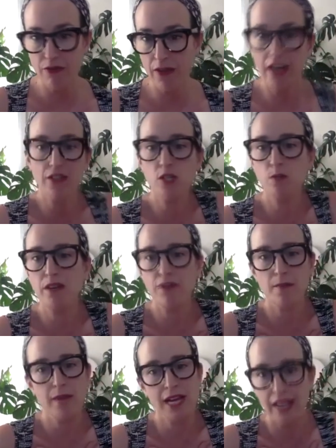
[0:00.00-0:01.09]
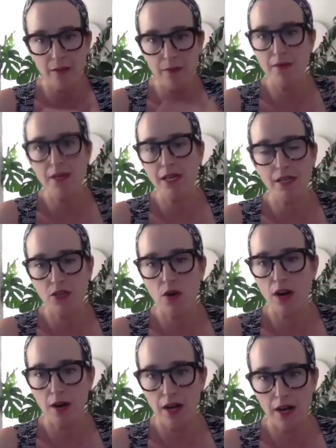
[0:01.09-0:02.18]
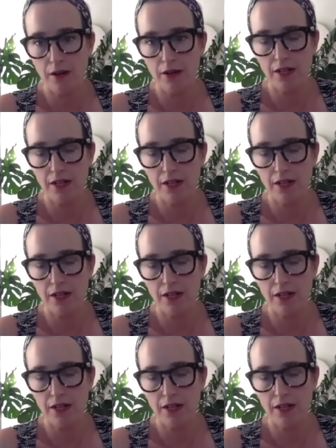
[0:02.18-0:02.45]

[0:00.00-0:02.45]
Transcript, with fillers: and i'll just speak for me like maybe you are a